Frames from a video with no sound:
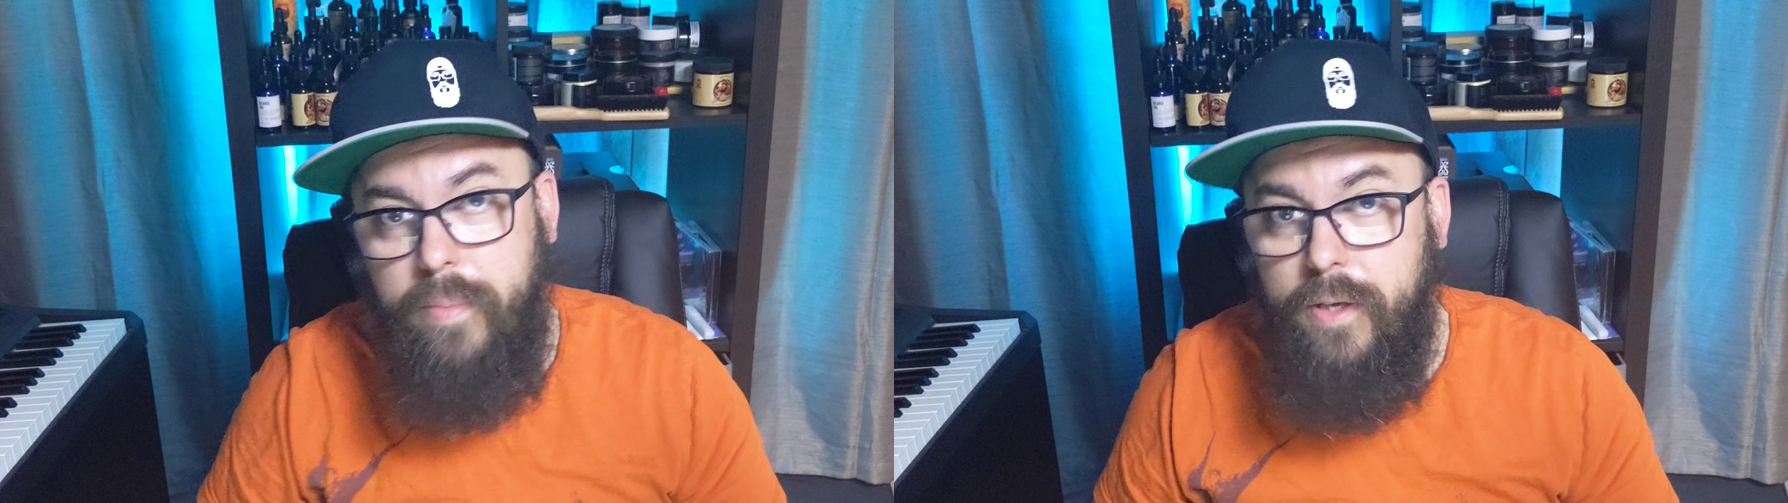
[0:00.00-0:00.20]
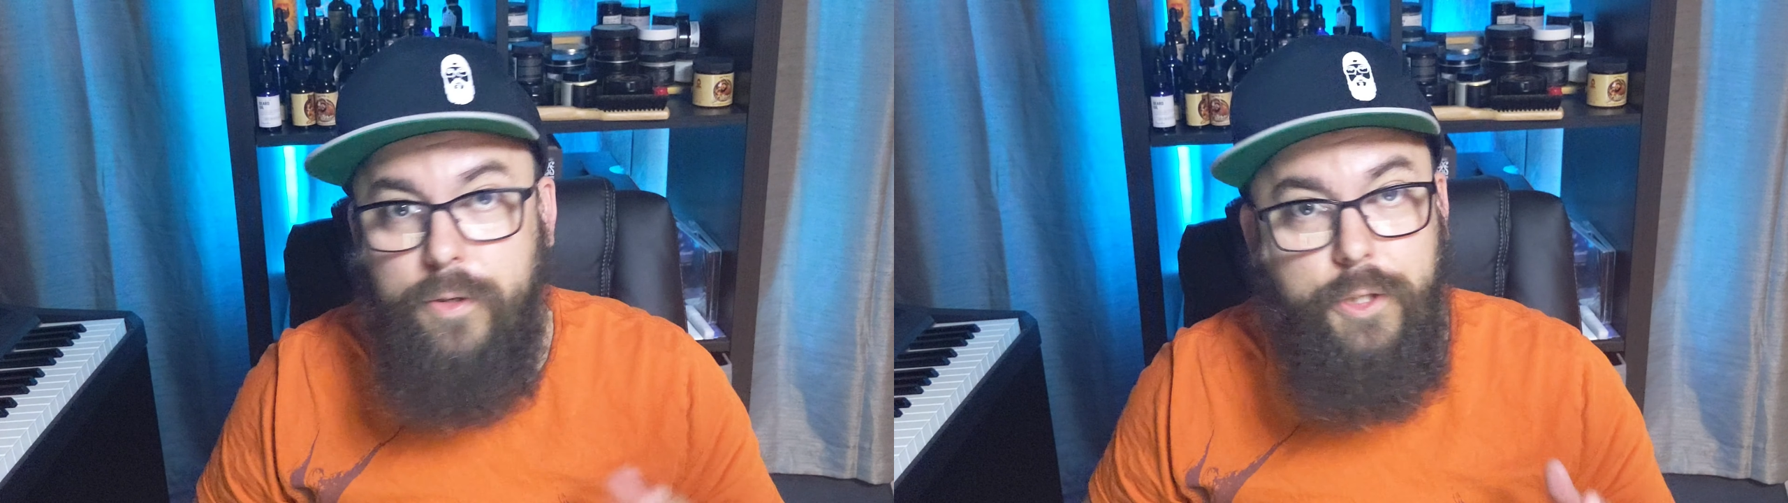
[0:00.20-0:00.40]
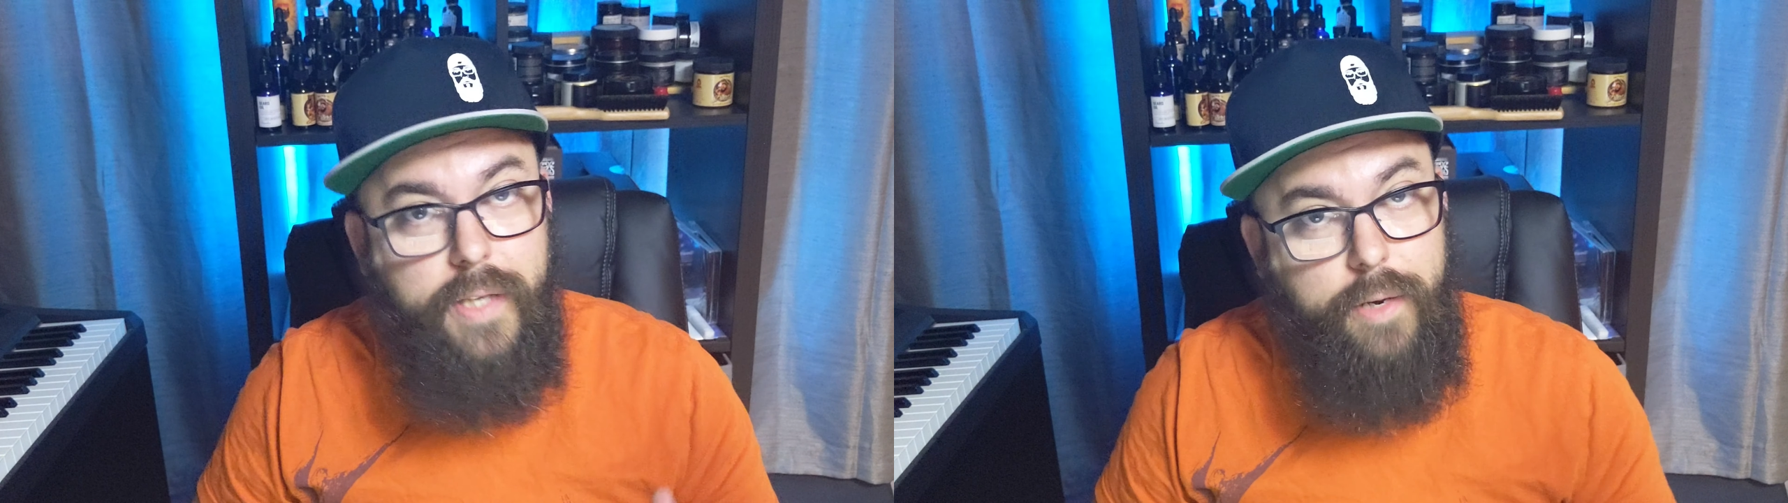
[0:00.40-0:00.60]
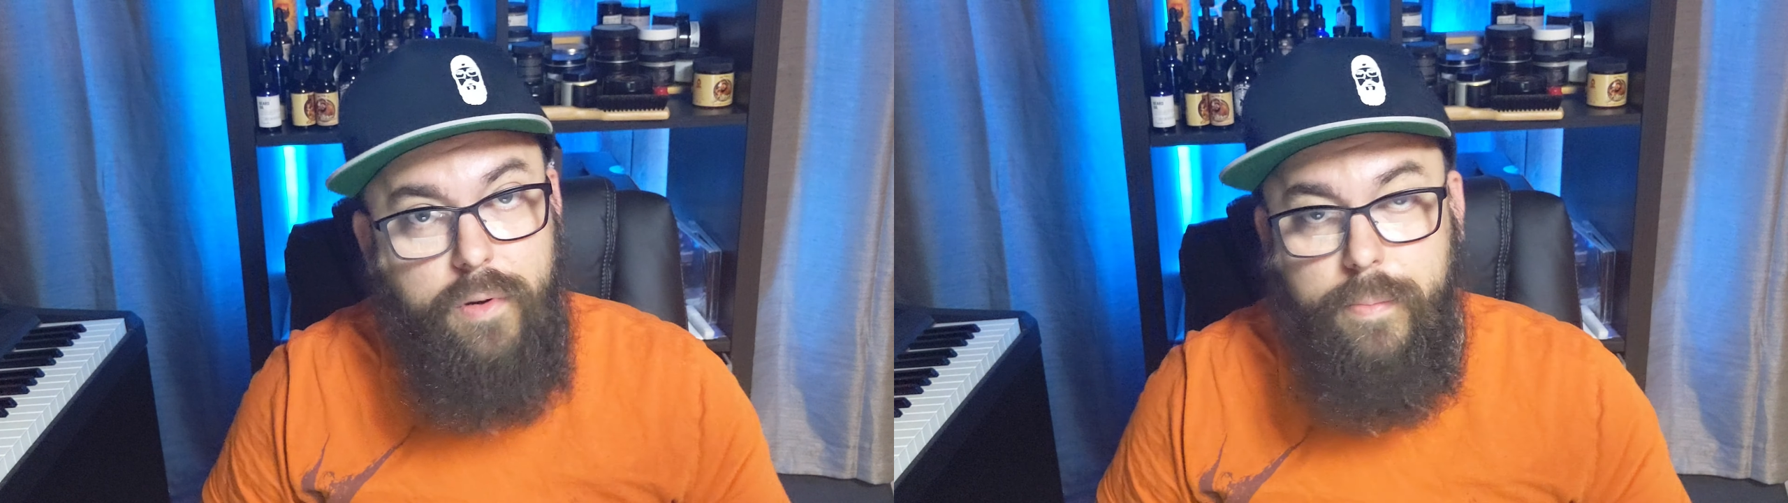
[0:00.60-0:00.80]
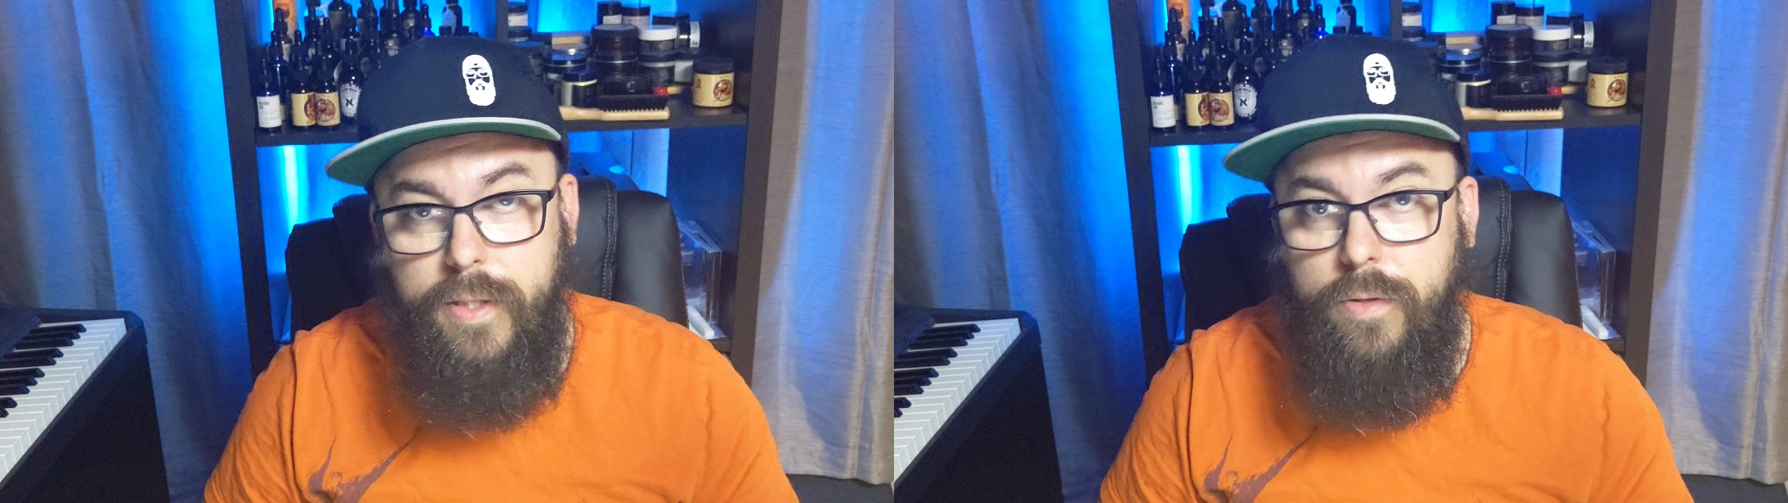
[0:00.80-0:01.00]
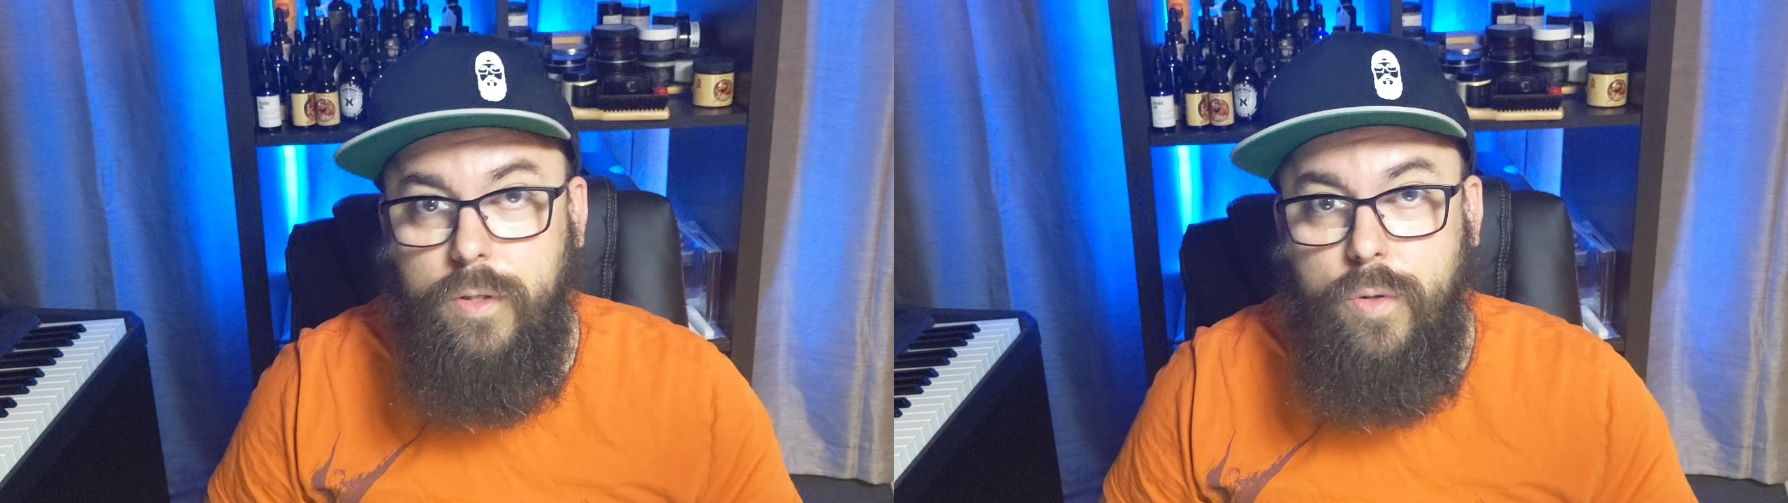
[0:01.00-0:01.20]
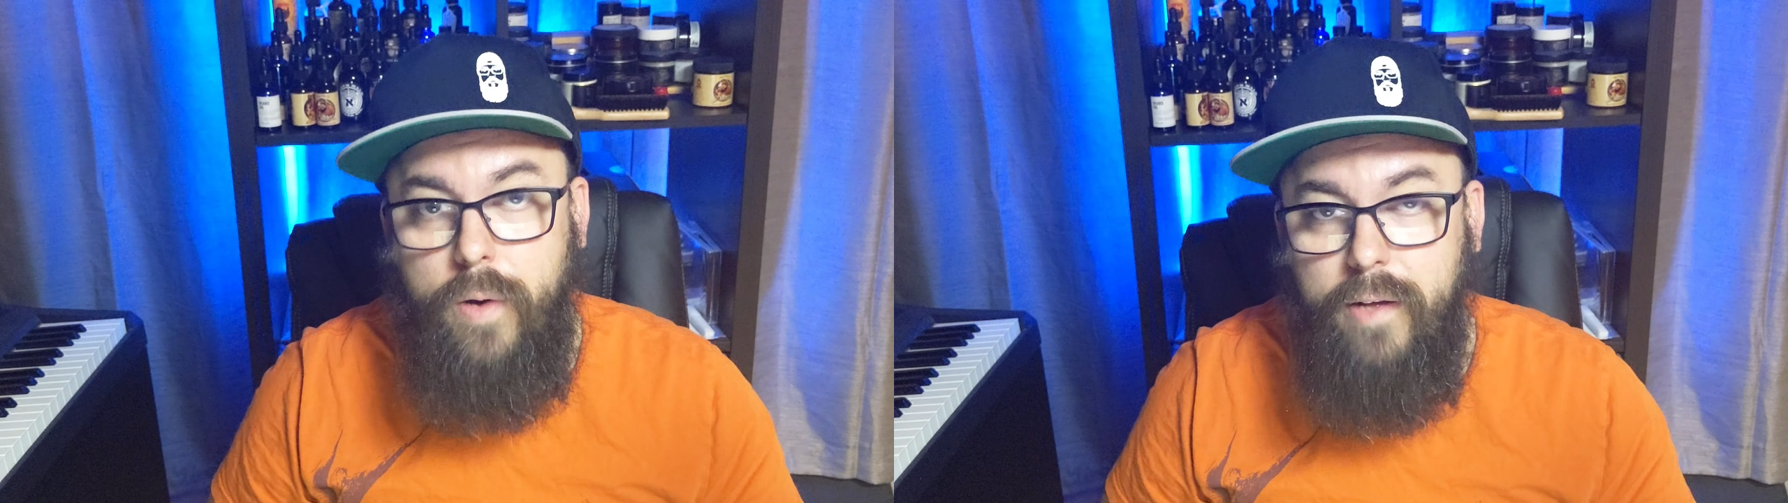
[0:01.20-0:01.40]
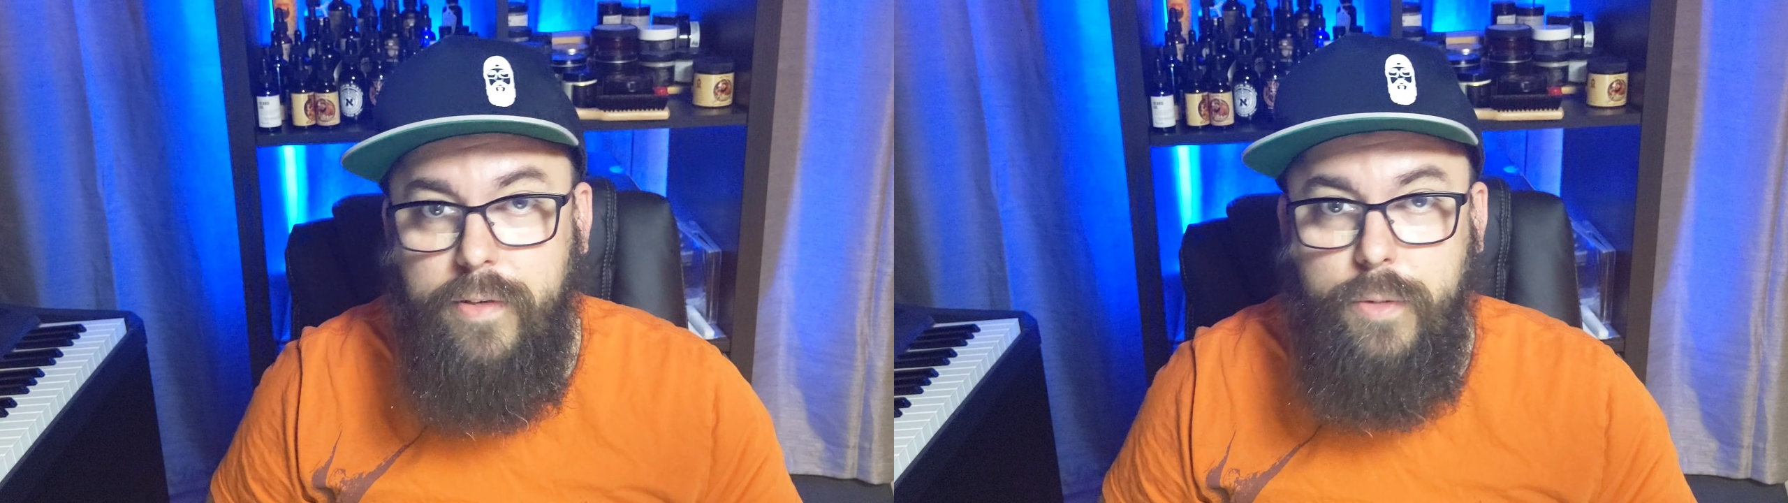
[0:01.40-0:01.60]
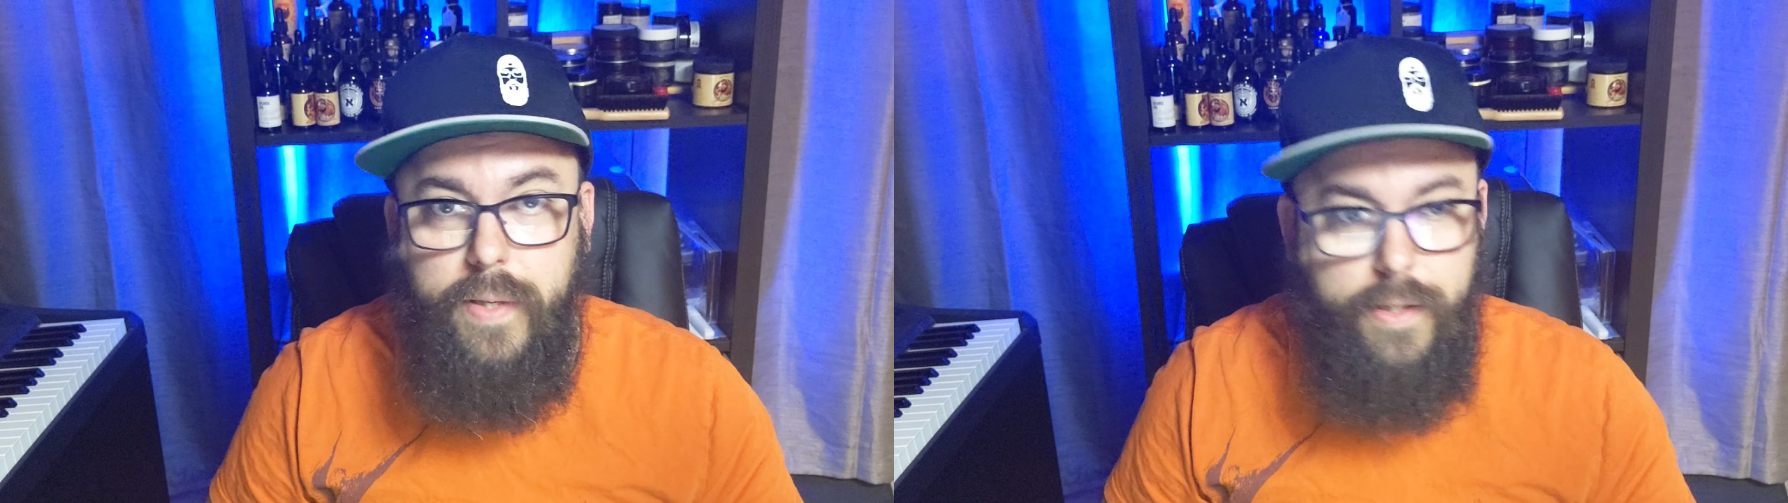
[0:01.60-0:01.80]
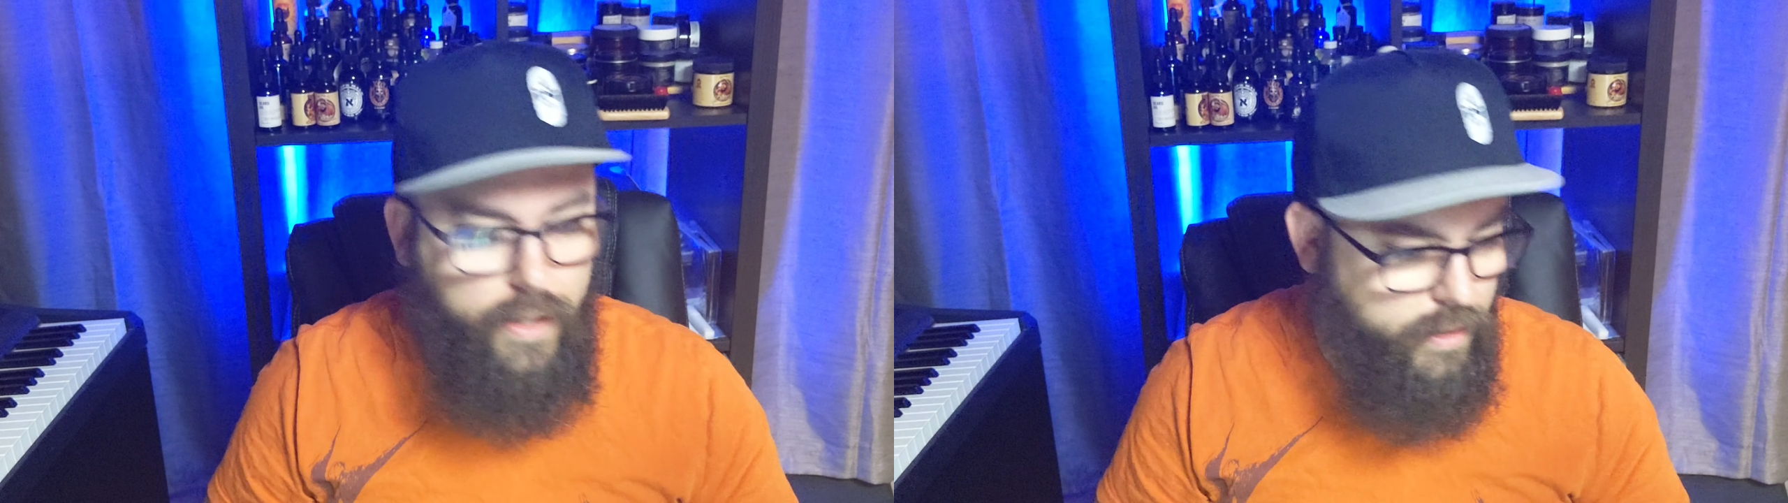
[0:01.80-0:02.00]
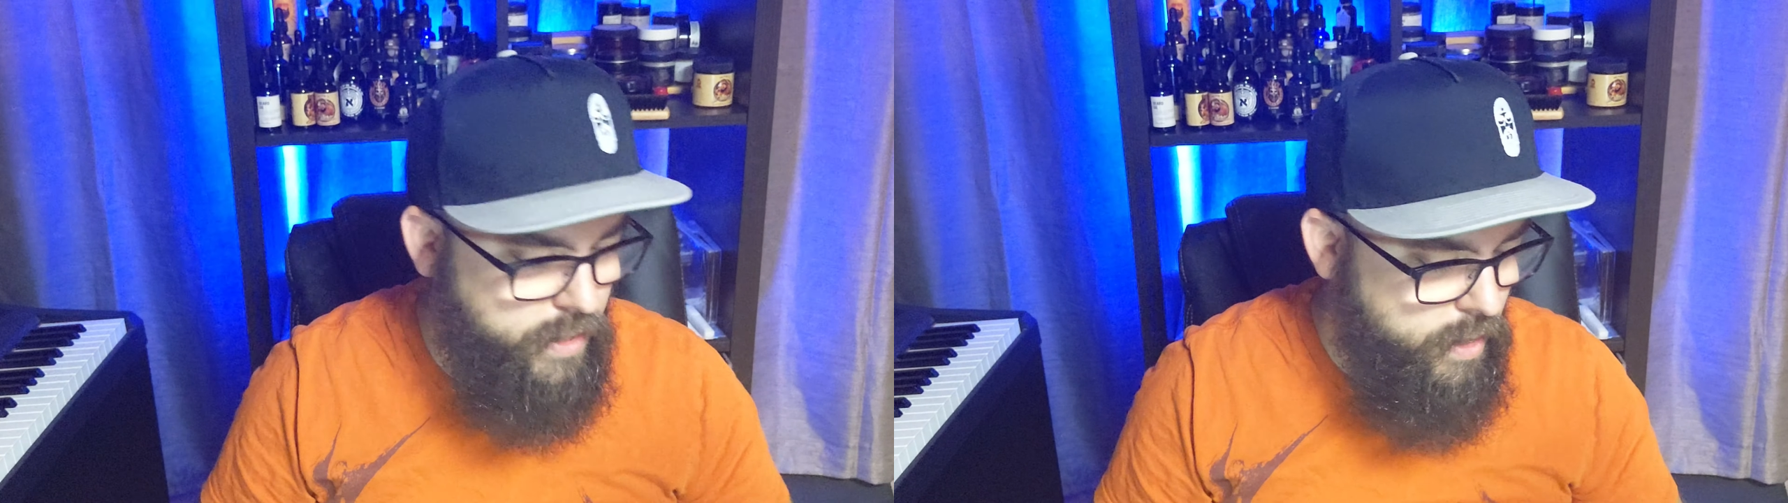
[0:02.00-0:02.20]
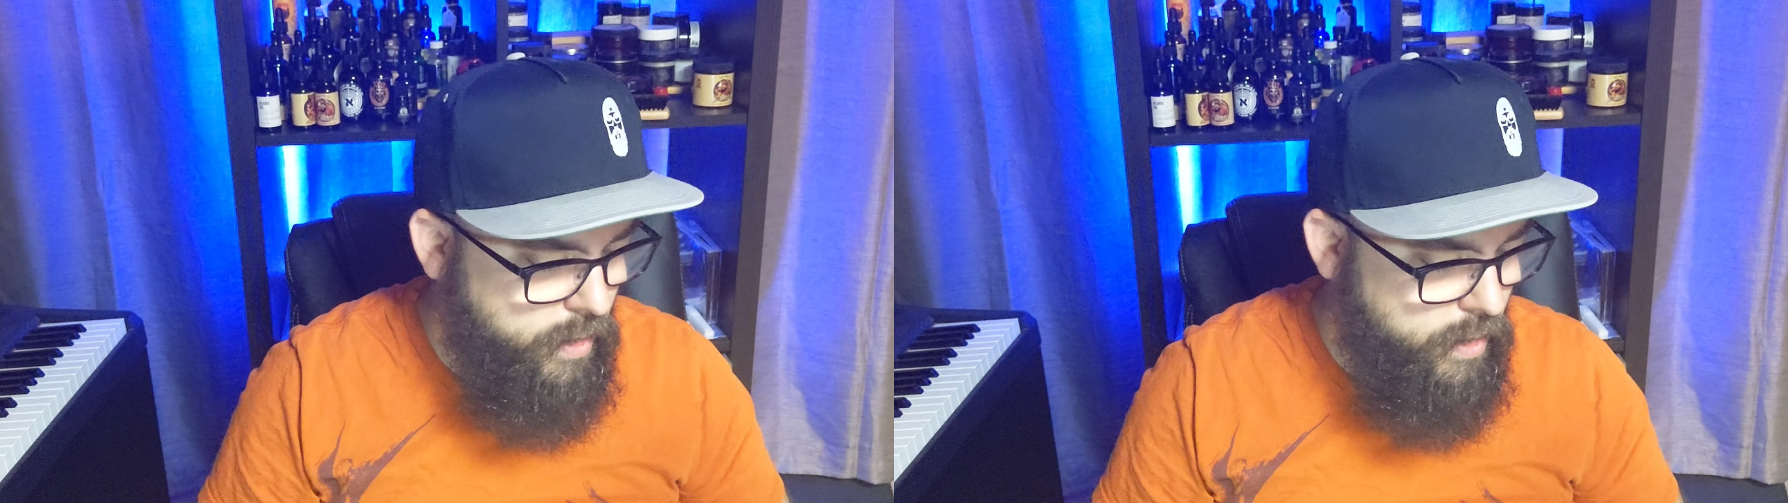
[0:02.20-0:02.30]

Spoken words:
but usually anywhere between $12 and $20.